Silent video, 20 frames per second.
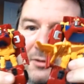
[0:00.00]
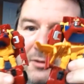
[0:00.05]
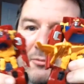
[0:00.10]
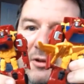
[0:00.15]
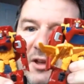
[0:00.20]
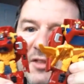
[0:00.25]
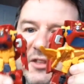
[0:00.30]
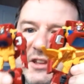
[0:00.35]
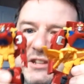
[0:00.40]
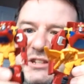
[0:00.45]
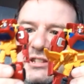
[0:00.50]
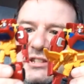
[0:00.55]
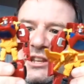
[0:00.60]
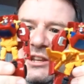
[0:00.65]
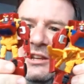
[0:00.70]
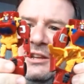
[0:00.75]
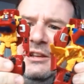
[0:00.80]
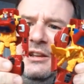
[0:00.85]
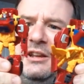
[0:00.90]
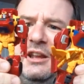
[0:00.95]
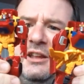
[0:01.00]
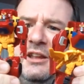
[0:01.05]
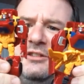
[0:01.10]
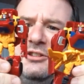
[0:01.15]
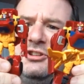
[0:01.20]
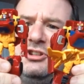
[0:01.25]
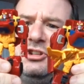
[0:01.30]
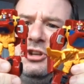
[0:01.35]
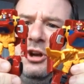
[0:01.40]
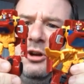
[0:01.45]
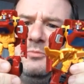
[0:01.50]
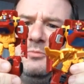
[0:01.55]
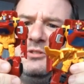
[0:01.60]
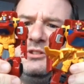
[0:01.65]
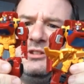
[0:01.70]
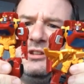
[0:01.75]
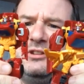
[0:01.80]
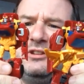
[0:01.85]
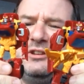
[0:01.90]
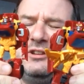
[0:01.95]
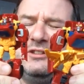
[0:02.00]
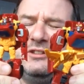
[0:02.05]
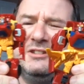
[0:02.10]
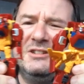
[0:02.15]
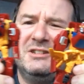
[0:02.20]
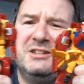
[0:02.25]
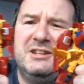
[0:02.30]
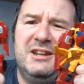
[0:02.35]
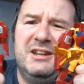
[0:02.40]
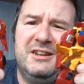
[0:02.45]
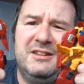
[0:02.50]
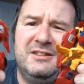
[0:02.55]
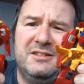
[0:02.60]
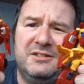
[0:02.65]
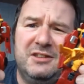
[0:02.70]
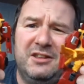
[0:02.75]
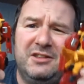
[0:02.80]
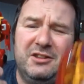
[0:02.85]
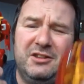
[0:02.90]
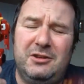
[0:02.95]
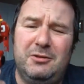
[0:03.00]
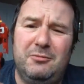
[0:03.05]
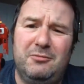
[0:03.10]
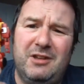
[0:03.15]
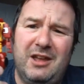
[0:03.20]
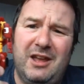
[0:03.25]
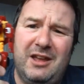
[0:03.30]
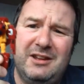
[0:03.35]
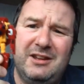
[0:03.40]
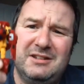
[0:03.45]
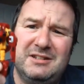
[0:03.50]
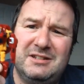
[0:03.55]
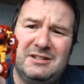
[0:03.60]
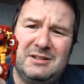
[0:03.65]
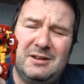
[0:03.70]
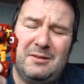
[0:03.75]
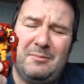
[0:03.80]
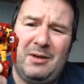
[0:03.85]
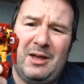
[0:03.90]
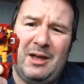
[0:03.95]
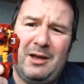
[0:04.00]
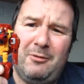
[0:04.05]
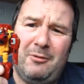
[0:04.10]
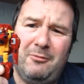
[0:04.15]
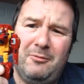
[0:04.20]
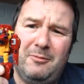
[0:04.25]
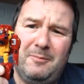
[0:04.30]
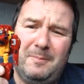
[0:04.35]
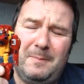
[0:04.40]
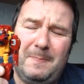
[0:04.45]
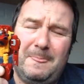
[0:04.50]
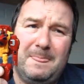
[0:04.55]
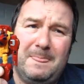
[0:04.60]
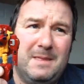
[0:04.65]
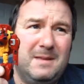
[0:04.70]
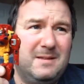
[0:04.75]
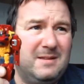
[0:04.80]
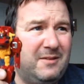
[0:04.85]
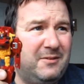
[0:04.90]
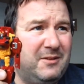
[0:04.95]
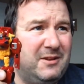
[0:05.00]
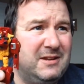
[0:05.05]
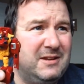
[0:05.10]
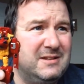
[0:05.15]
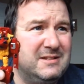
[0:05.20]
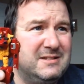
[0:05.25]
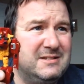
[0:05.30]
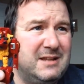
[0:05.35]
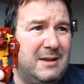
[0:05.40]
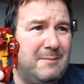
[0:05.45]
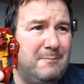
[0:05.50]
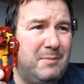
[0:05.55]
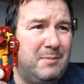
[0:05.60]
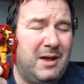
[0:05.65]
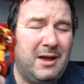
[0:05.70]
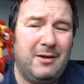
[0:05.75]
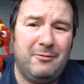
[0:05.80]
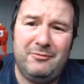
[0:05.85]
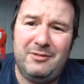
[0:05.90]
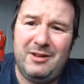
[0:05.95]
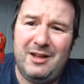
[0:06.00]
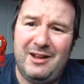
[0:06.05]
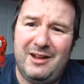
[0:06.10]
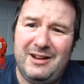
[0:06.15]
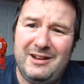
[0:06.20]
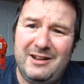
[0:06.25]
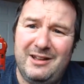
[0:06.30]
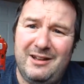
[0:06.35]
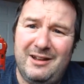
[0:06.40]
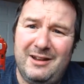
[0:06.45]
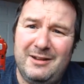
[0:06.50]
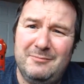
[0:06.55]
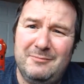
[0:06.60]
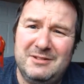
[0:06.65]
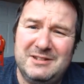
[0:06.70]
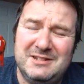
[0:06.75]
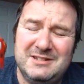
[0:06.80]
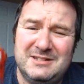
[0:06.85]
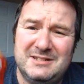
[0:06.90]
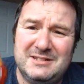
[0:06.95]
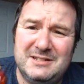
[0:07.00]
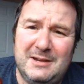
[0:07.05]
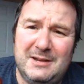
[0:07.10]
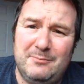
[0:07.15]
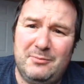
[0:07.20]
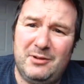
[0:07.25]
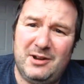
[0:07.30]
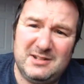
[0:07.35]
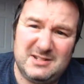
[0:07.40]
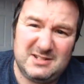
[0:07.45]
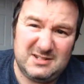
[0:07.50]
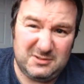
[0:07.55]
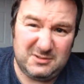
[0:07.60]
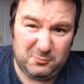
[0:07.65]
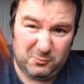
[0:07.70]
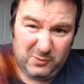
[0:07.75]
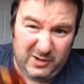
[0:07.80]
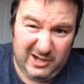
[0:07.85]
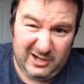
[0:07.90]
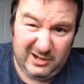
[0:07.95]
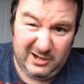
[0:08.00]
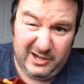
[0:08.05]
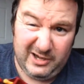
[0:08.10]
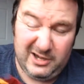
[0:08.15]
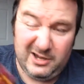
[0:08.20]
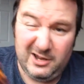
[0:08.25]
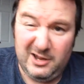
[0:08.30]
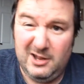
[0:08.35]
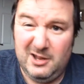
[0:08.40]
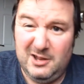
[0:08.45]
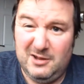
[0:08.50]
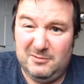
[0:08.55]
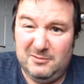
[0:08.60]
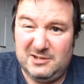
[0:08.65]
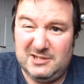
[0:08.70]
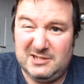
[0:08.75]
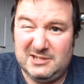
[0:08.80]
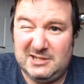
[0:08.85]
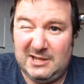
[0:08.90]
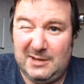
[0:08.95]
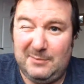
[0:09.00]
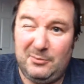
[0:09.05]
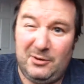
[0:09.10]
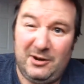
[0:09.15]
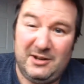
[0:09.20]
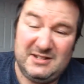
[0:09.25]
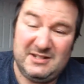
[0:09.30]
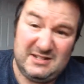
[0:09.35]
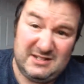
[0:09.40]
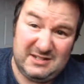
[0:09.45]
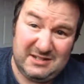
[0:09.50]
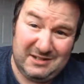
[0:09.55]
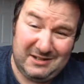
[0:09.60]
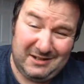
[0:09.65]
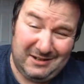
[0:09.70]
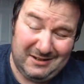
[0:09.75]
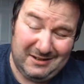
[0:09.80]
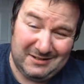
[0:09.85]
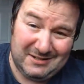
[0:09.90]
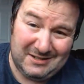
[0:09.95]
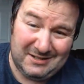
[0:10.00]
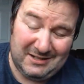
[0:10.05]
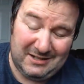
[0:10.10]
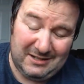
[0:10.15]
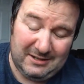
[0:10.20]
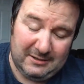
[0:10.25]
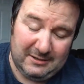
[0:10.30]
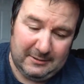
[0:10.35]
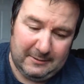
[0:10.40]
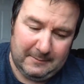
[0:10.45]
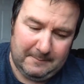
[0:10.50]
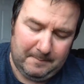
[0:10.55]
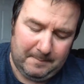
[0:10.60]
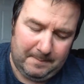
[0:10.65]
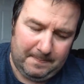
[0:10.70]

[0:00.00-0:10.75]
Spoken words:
Where this thing in the shops, so you can see in the UK, is about, I think it's £10.99, which is the same price as the Wheelie, which is the same price as the